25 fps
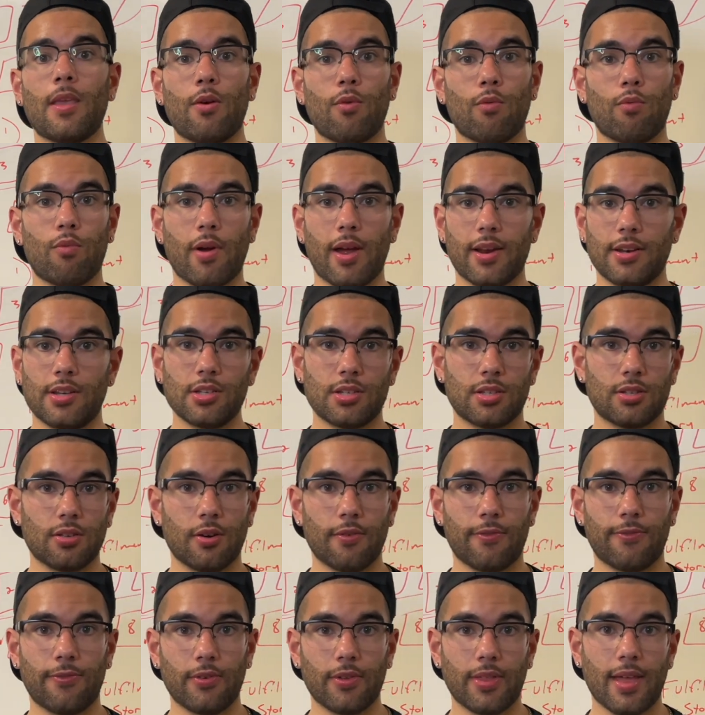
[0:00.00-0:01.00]

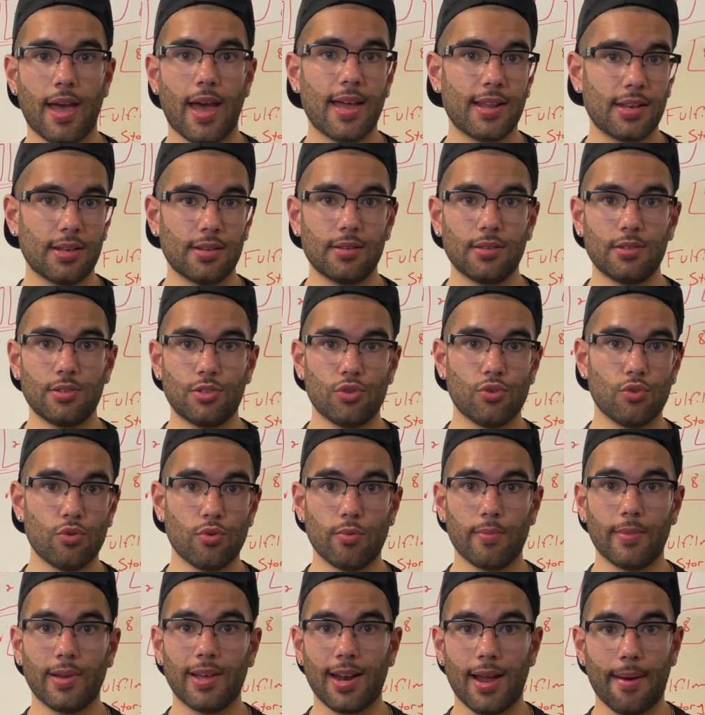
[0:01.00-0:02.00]
Register for that
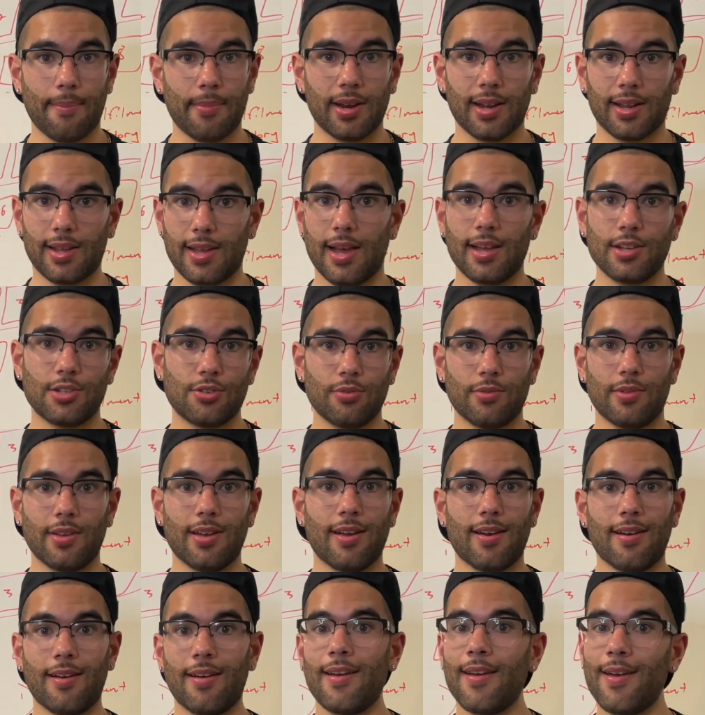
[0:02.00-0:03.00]
Zoom, and I'm going to catch you
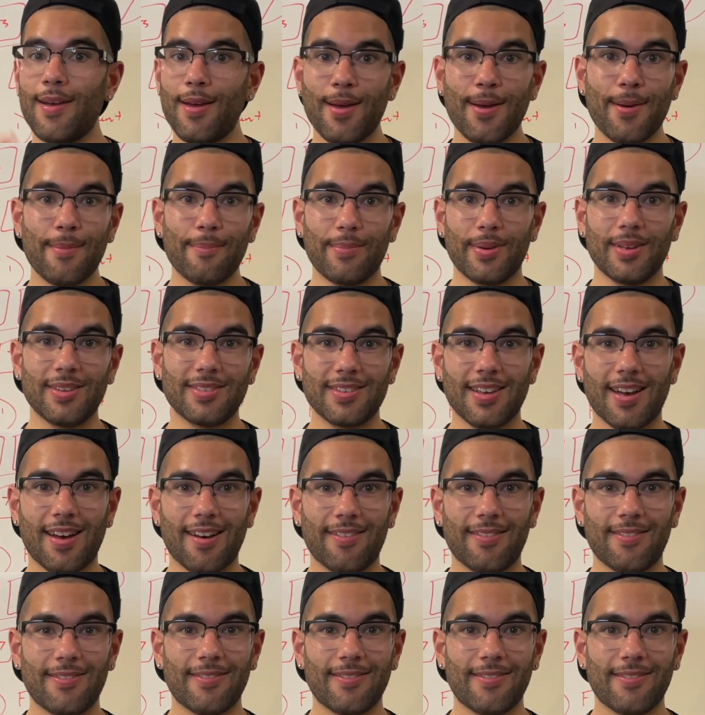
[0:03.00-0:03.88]
there. Peace out.